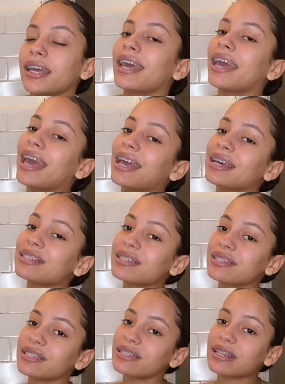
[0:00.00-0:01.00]
Hey guys, it's
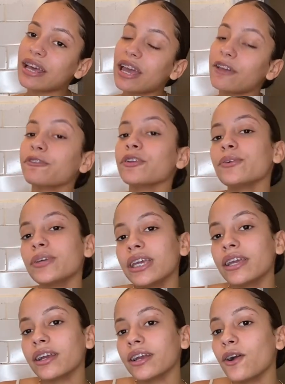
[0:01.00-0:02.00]
Issa. If you're new
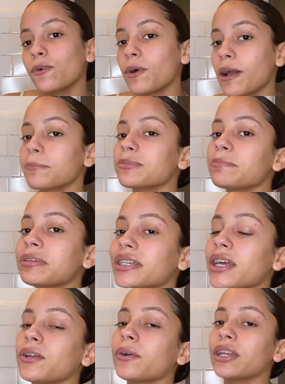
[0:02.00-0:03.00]
here, welcome to my
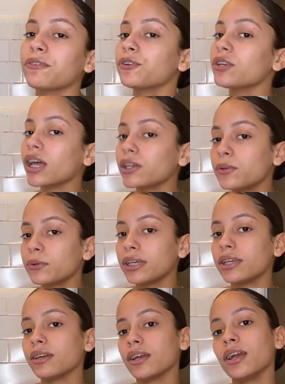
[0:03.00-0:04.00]
channel. And if you're not new
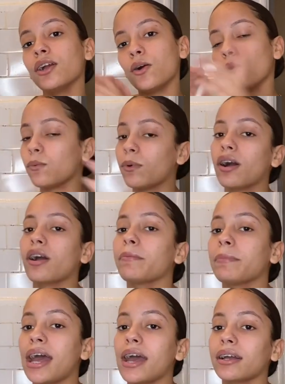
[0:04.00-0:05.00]
here, welcome back.